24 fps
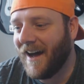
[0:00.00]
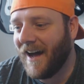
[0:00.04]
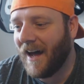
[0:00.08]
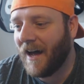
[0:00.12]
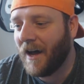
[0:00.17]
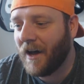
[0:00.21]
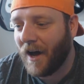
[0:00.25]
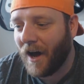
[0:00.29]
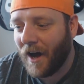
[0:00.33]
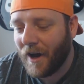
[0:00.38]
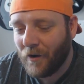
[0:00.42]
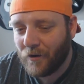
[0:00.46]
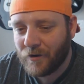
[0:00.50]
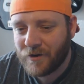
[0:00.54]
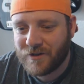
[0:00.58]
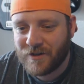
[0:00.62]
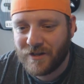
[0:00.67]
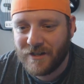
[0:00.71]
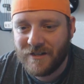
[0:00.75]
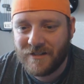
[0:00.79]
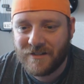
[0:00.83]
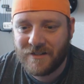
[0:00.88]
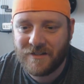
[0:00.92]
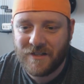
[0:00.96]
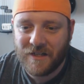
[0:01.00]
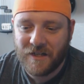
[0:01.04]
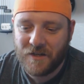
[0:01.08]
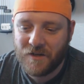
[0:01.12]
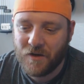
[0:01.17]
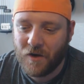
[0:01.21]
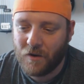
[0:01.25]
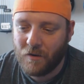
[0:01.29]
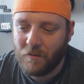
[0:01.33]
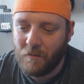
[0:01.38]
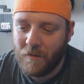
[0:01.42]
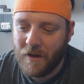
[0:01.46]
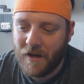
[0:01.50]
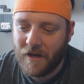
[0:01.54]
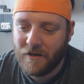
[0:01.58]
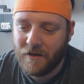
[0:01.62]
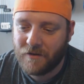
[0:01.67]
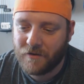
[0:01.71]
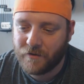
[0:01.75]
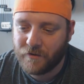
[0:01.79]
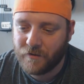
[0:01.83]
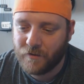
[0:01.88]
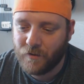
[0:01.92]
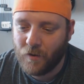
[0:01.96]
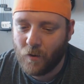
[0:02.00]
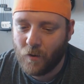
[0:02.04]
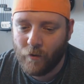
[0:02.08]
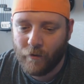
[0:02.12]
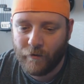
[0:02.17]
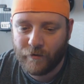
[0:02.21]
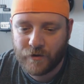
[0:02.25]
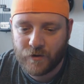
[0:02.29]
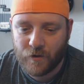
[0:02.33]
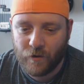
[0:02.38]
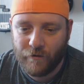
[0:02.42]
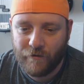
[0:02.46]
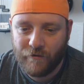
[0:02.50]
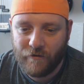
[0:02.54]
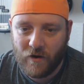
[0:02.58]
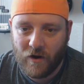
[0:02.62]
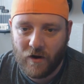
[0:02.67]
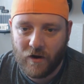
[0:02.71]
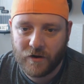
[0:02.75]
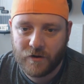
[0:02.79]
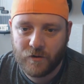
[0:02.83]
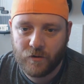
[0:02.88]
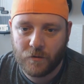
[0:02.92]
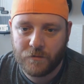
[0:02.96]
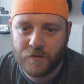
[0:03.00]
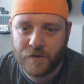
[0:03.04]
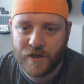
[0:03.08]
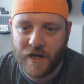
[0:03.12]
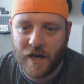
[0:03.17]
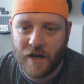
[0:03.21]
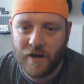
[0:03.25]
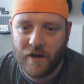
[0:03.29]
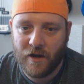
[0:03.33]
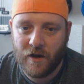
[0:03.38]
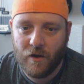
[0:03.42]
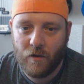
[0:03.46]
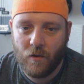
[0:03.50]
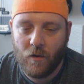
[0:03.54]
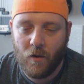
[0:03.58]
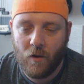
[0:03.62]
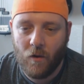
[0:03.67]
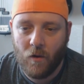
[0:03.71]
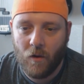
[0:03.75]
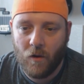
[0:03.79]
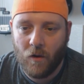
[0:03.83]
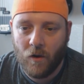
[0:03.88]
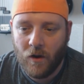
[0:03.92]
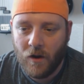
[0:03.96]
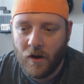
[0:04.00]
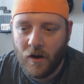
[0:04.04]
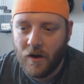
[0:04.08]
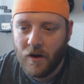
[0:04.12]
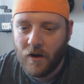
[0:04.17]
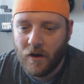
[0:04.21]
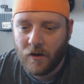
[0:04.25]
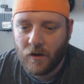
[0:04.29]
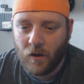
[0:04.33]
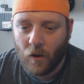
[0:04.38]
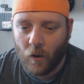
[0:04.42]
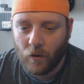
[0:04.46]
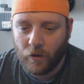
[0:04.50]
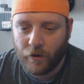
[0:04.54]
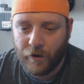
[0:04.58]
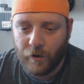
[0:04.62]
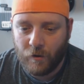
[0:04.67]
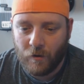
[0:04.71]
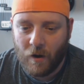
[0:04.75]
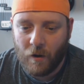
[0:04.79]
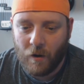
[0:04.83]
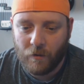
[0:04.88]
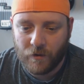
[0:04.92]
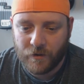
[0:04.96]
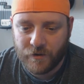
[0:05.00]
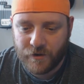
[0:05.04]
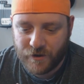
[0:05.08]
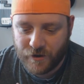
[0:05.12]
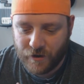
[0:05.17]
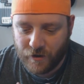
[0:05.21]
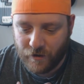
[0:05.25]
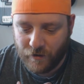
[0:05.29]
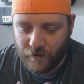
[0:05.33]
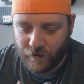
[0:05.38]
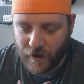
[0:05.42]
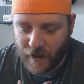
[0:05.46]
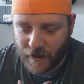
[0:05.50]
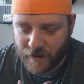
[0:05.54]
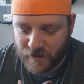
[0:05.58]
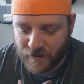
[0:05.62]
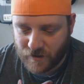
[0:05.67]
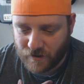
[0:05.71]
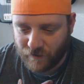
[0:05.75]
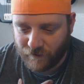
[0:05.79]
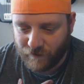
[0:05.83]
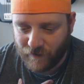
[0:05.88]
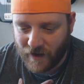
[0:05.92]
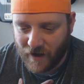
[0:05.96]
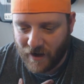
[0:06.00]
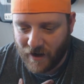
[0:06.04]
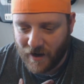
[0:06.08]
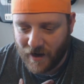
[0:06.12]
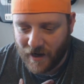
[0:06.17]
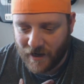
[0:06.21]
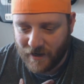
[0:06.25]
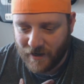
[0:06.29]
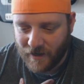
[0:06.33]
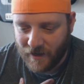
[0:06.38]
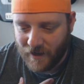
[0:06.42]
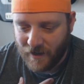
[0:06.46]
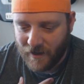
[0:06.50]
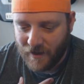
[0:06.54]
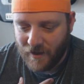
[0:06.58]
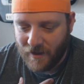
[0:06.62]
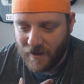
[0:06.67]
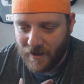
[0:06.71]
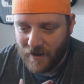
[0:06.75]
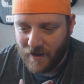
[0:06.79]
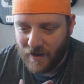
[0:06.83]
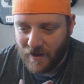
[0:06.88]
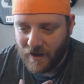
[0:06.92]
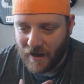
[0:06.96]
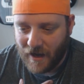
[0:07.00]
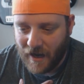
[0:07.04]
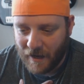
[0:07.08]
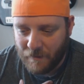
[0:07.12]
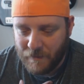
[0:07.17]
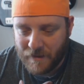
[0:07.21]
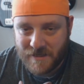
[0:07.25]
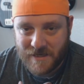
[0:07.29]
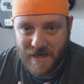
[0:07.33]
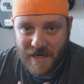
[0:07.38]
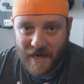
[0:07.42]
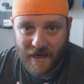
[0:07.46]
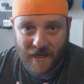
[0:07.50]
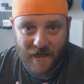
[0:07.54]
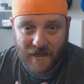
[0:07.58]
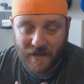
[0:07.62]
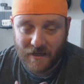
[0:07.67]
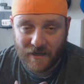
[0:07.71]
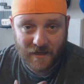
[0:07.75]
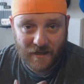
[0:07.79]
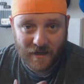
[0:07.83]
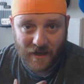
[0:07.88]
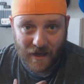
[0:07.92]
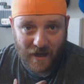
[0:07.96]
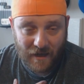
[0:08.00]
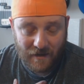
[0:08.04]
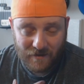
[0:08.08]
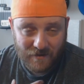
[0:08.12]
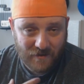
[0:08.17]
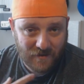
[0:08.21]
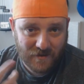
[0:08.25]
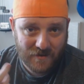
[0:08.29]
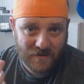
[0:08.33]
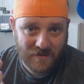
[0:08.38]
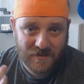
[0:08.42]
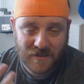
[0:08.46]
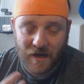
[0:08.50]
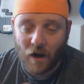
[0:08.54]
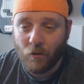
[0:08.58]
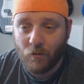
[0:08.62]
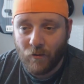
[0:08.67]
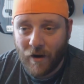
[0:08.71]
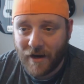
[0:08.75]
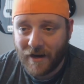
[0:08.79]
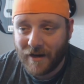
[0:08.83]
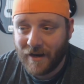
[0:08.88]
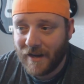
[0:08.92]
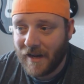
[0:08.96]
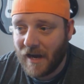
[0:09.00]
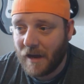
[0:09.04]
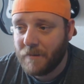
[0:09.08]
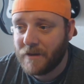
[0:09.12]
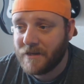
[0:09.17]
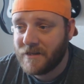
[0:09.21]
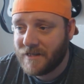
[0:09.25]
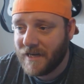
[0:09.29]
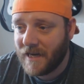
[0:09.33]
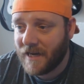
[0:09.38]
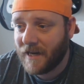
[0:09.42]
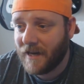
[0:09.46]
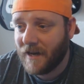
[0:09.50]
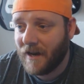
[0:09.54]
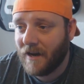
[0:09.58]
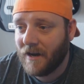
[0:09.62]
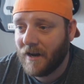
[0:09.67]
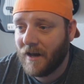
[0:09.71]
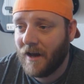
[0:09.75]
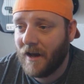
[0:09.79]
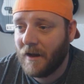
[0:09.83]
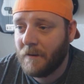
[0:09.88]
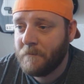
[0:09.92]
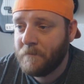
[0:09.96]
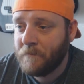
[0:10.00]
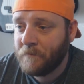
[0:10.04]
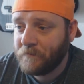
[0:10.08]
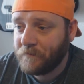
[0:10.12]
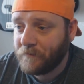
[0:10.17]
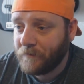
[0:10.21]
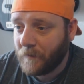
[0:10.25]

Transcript: honestly did not mean to go so far to upsetting you or calling you out on certain things and stuff like that. I'm a dick. Downrightly, I'm a dick, and